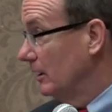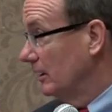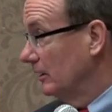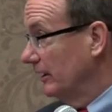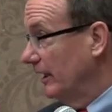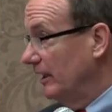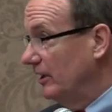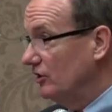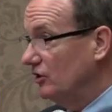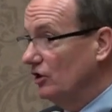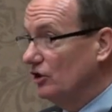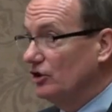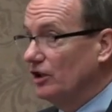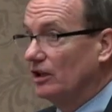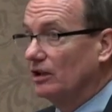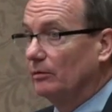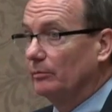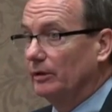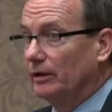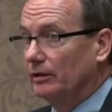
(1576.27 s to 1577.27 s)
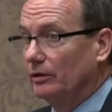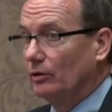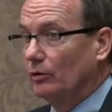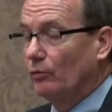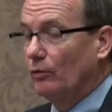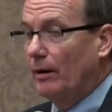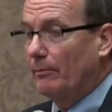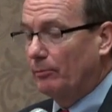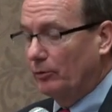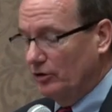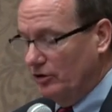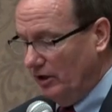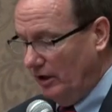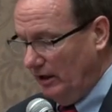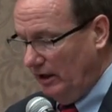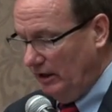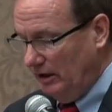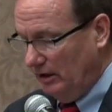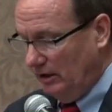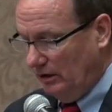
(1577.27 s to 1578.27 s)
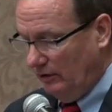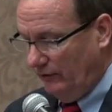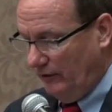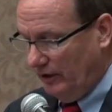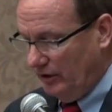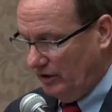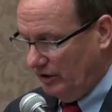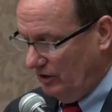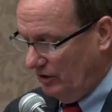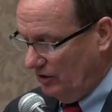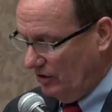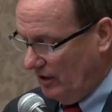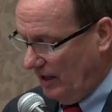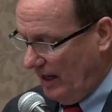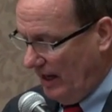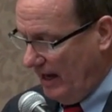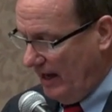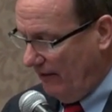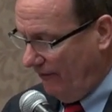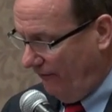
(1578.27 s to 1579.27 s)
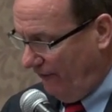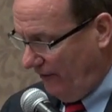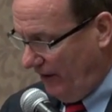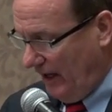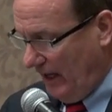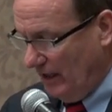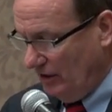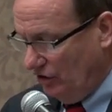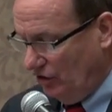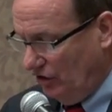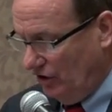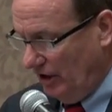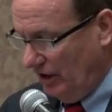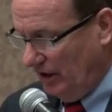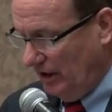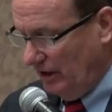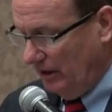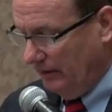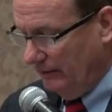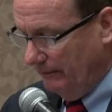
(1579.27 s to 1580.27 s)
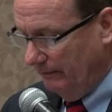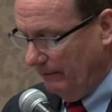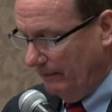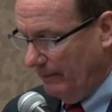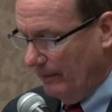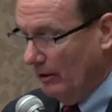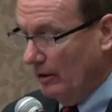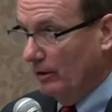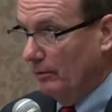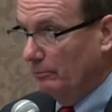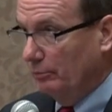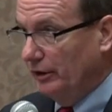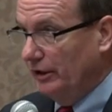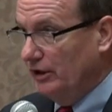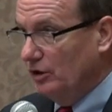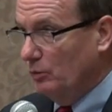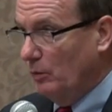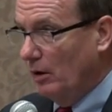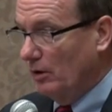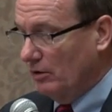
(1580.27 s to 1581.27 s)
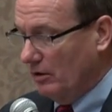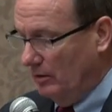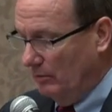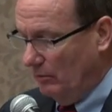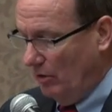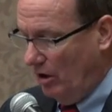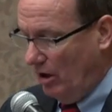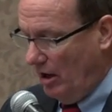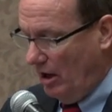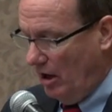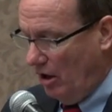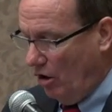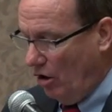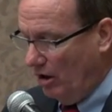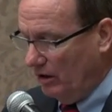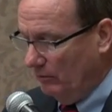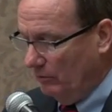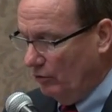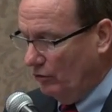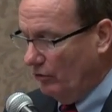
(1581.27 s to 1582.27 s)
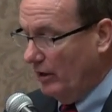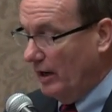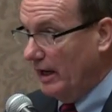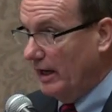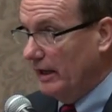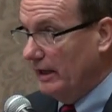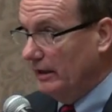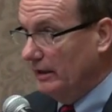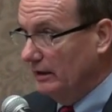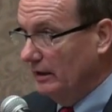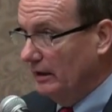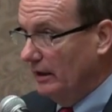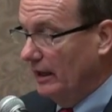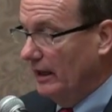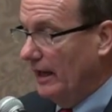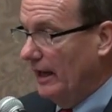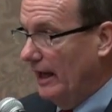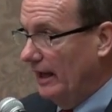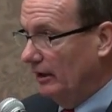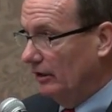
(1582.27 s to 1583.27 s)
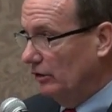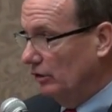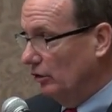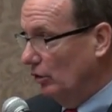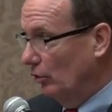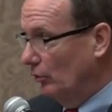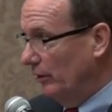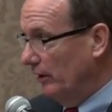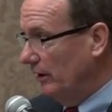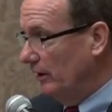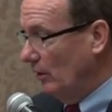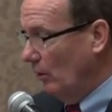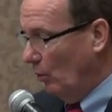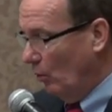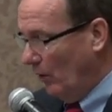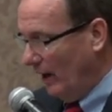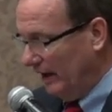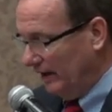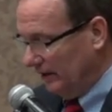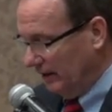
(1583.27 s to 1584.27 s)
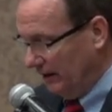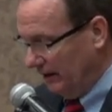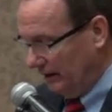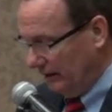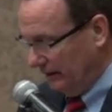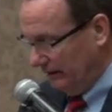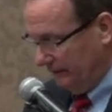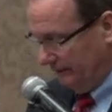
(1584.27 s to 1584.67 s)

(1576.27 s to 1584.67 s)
Ladies and gentlemen, representing Divisions F and G, please welcome Autumn Gray and Chloe Whalen.